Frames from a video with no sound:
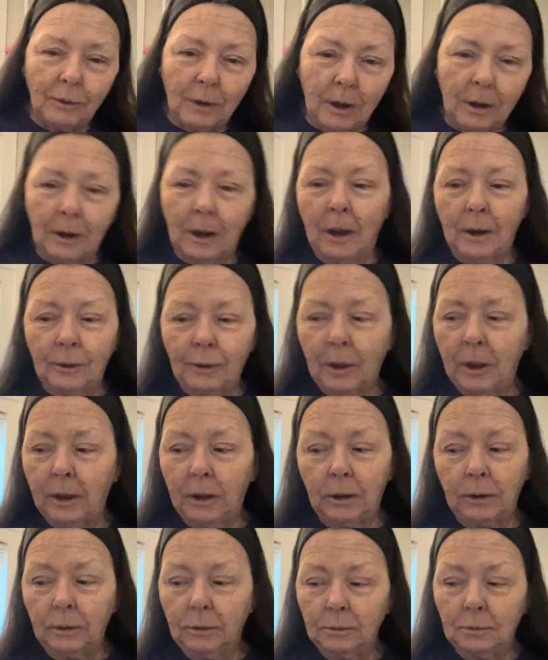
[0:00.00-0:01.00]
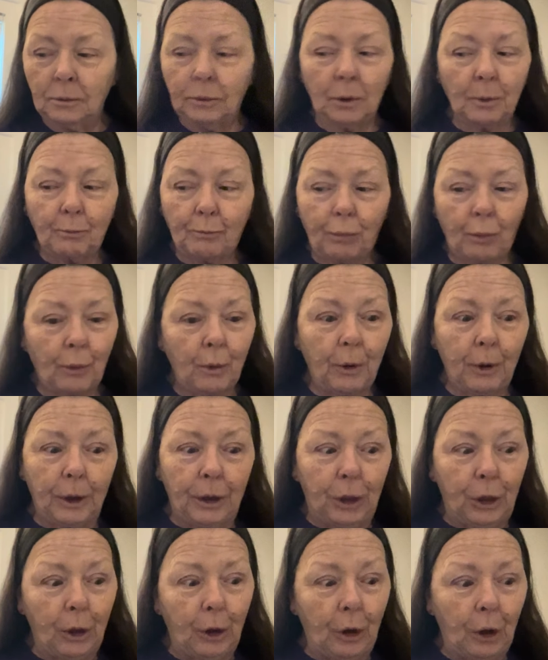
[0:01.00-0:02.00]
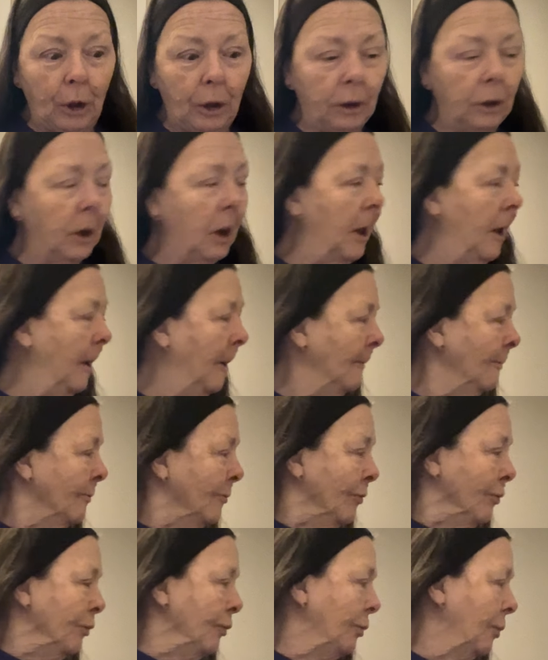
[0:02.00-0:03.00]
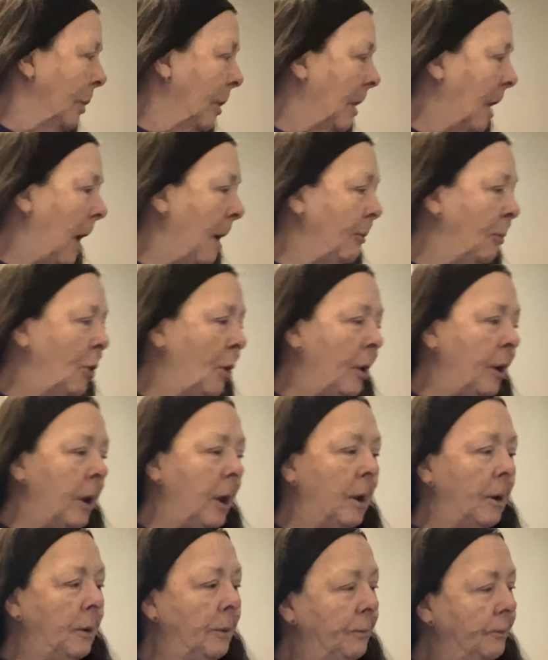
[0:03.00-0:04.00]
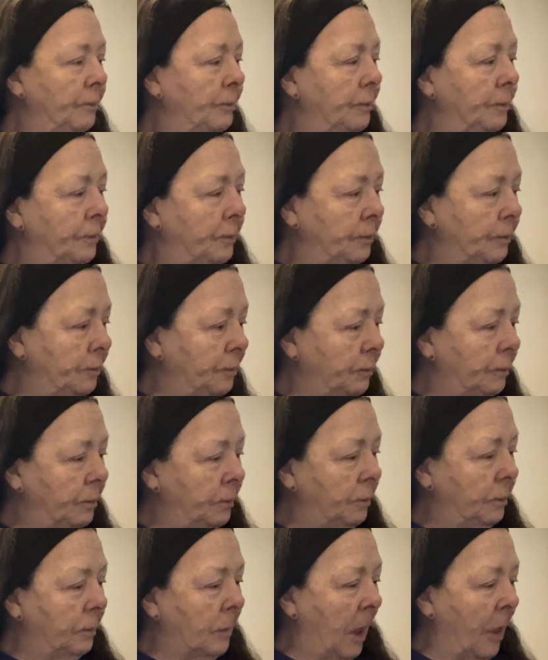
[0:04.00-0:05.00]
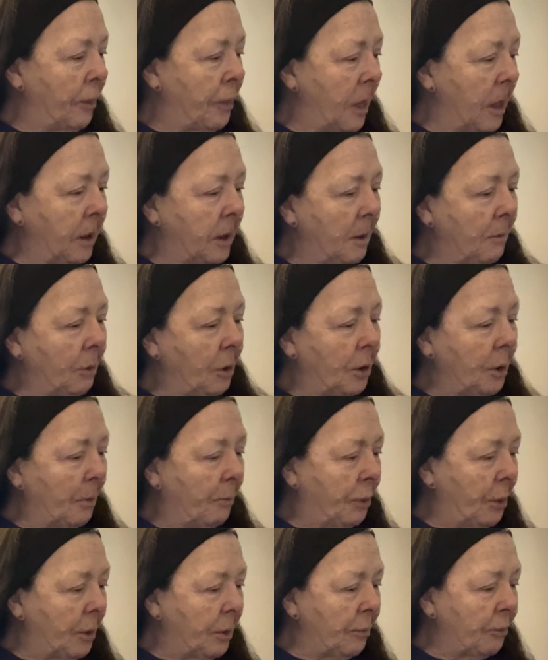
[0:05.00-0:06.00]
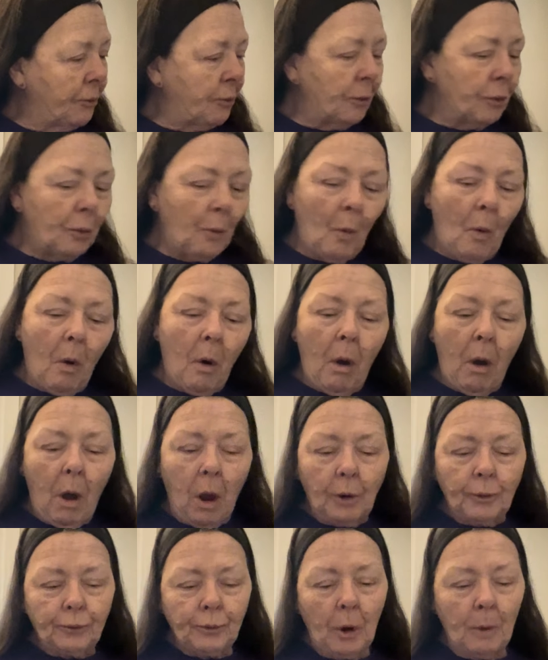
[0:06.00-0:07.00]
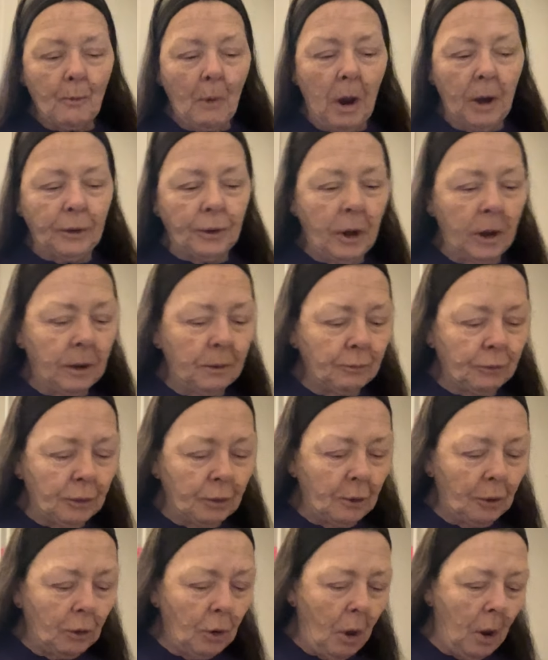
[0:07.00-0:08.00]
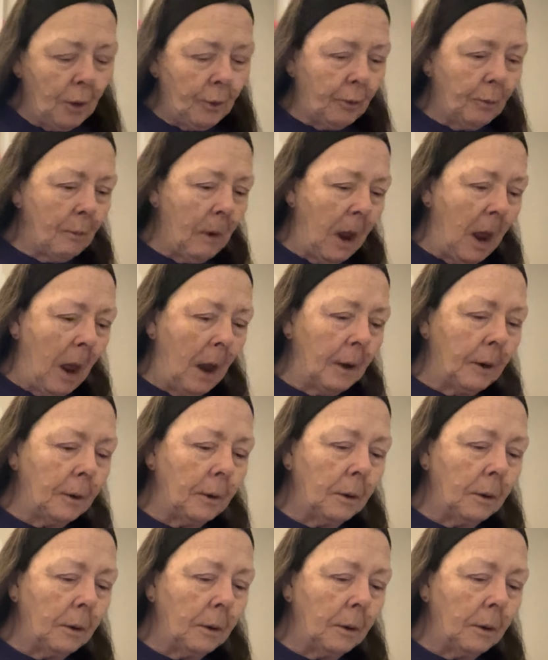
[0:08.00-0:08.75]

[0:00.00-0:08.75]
And they look pretty good. I'm gonna I think I'm going to put them through the wash. I might take them to the laundromat